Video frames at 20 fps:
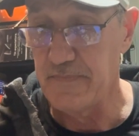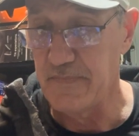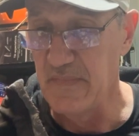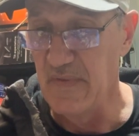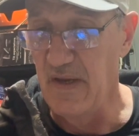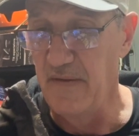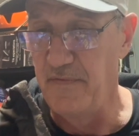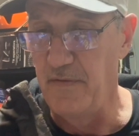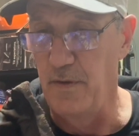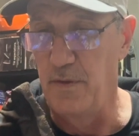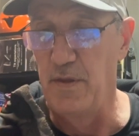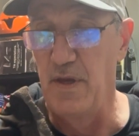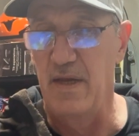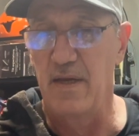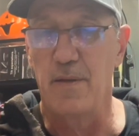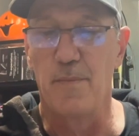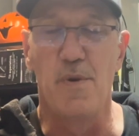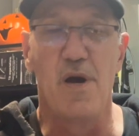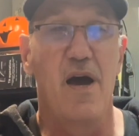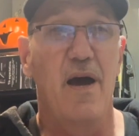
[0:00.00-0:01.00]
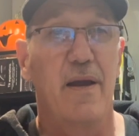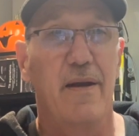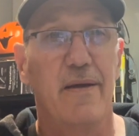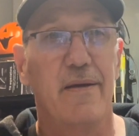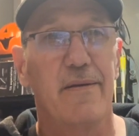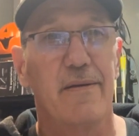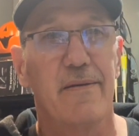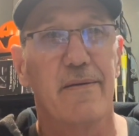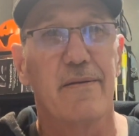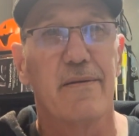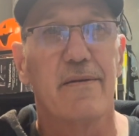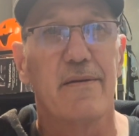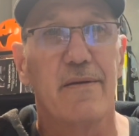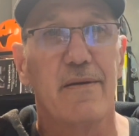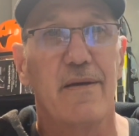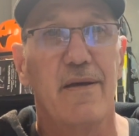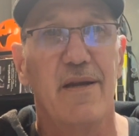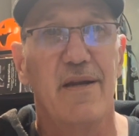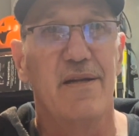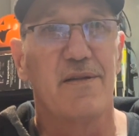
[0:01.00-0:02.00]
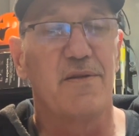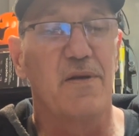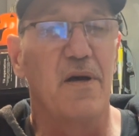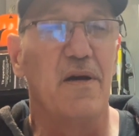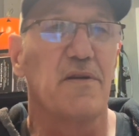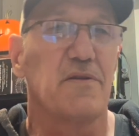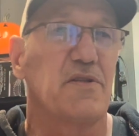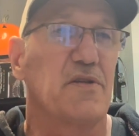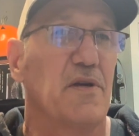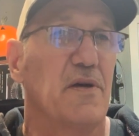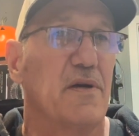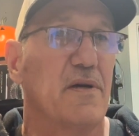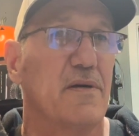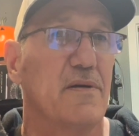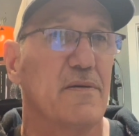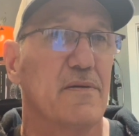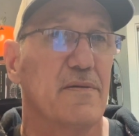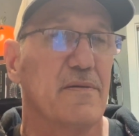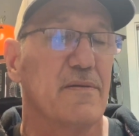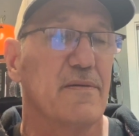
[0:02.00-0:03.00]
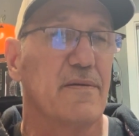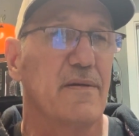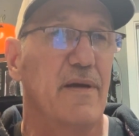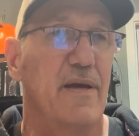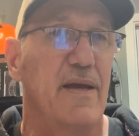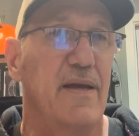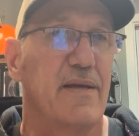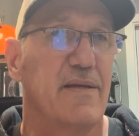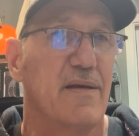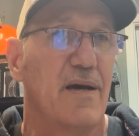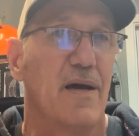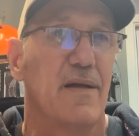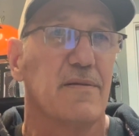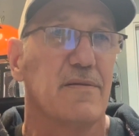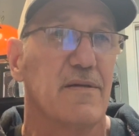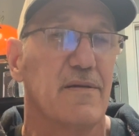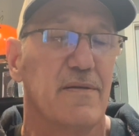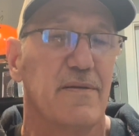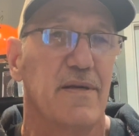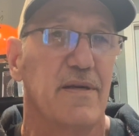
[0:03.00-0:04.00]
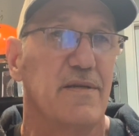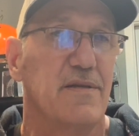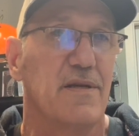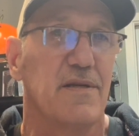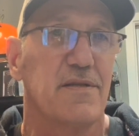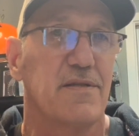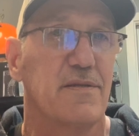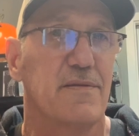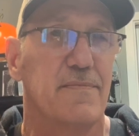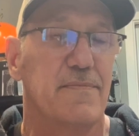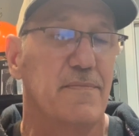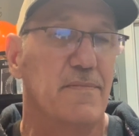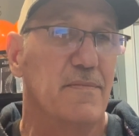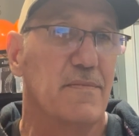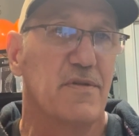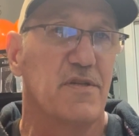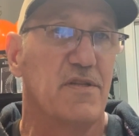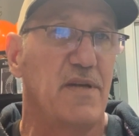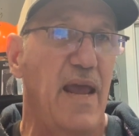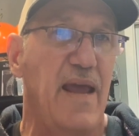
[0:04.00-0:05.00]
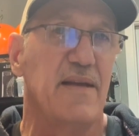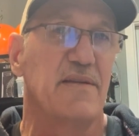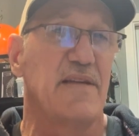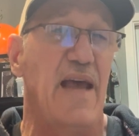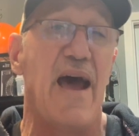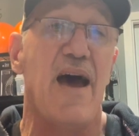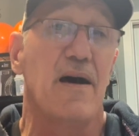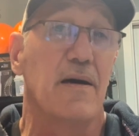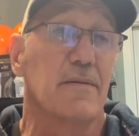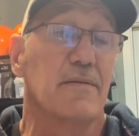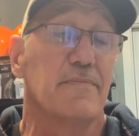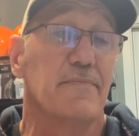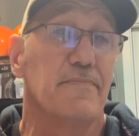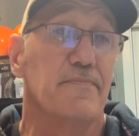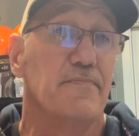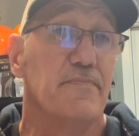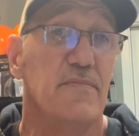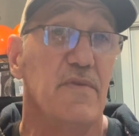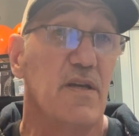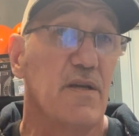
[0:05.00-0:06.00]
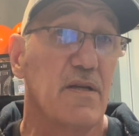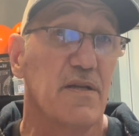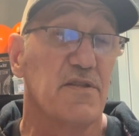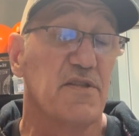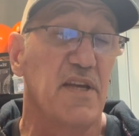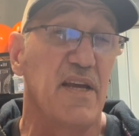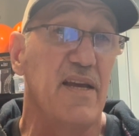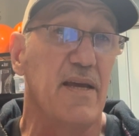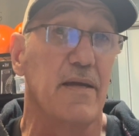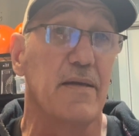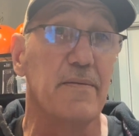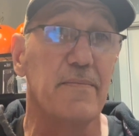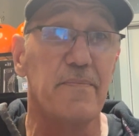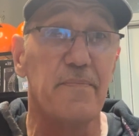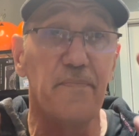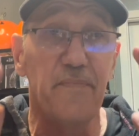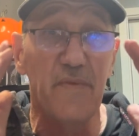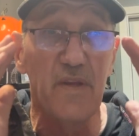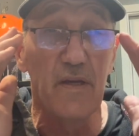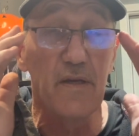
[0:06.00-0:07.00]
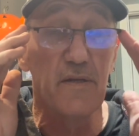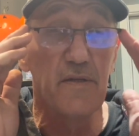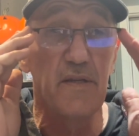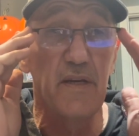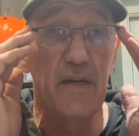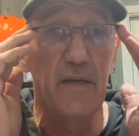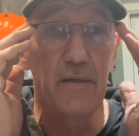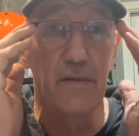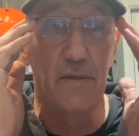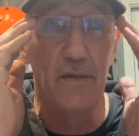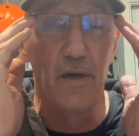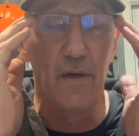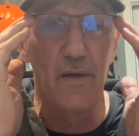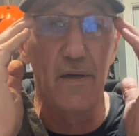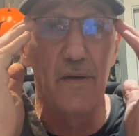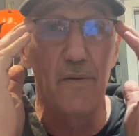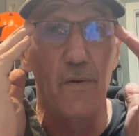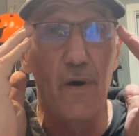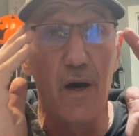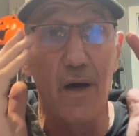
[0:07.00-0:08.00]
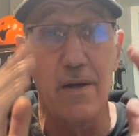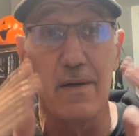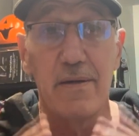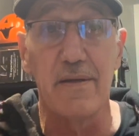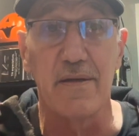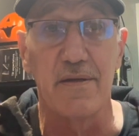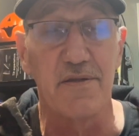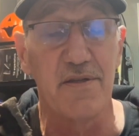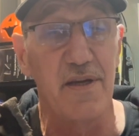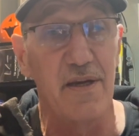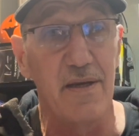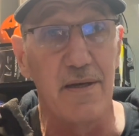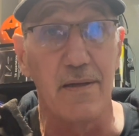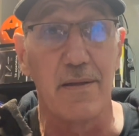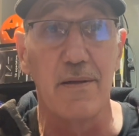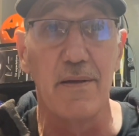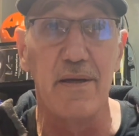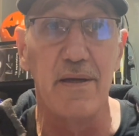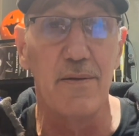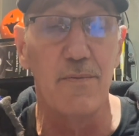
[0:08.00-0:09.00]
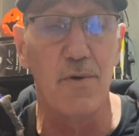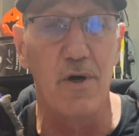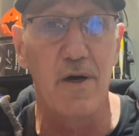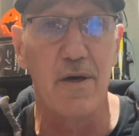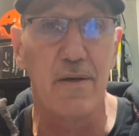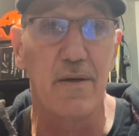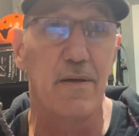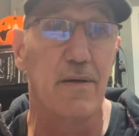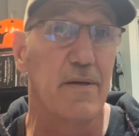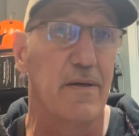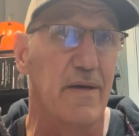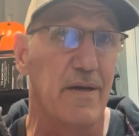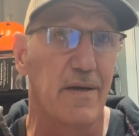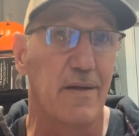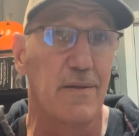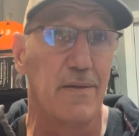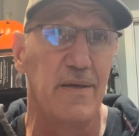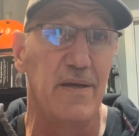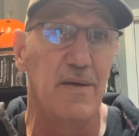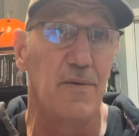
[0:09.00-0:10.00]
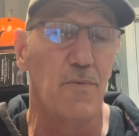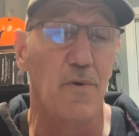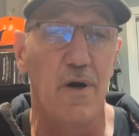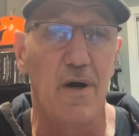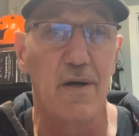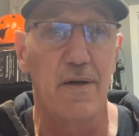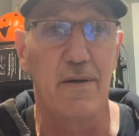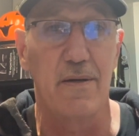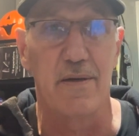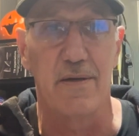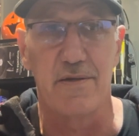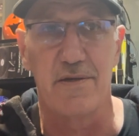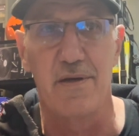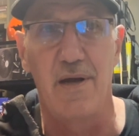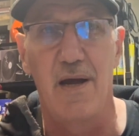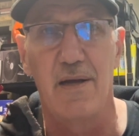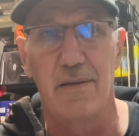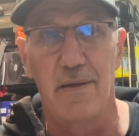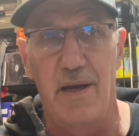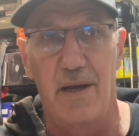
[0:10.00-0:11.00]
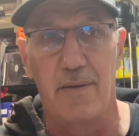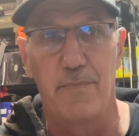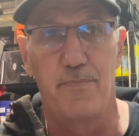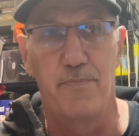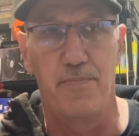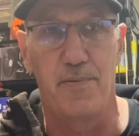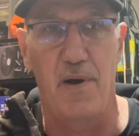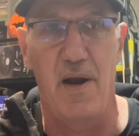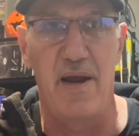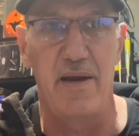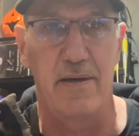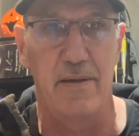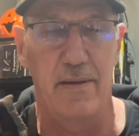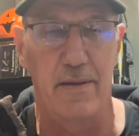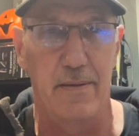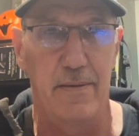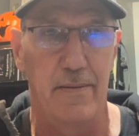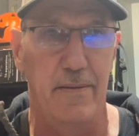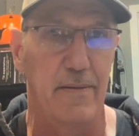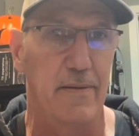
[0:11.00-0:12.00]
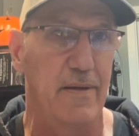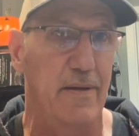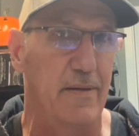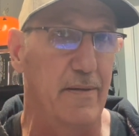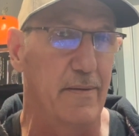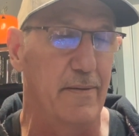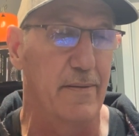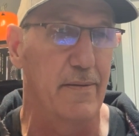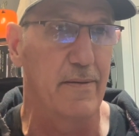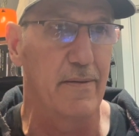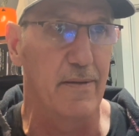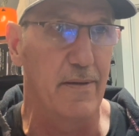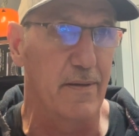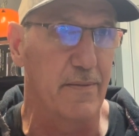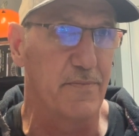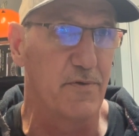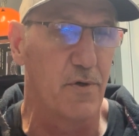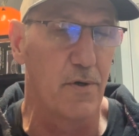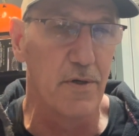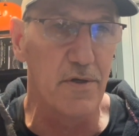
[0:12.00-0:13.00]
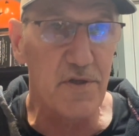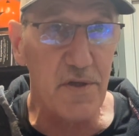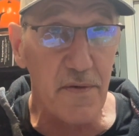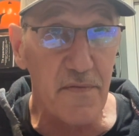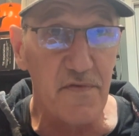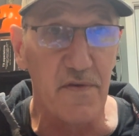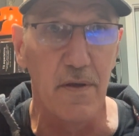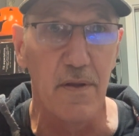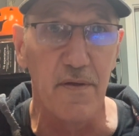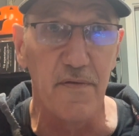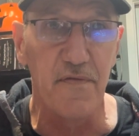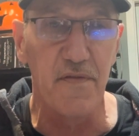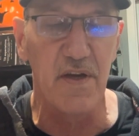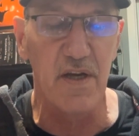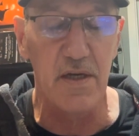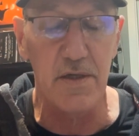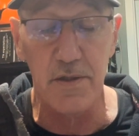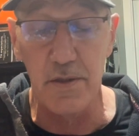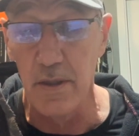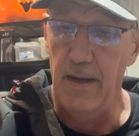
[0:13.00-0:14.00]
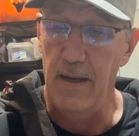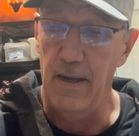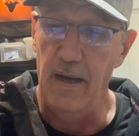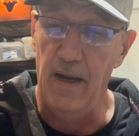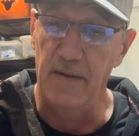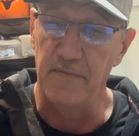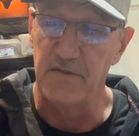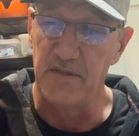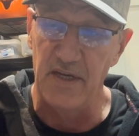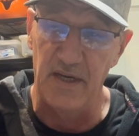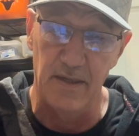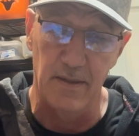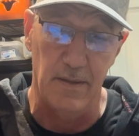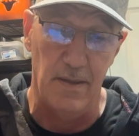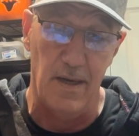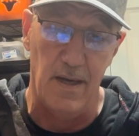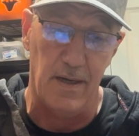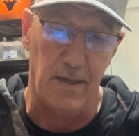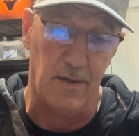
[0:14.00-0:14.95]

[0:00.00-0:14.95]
if you think about it. And it's also a color that just stands out. You can see it. You can see it in dirty water, you can see it in clean water, and in clean water, it's not like bright and obtrusive to the fish. I've seen a lot of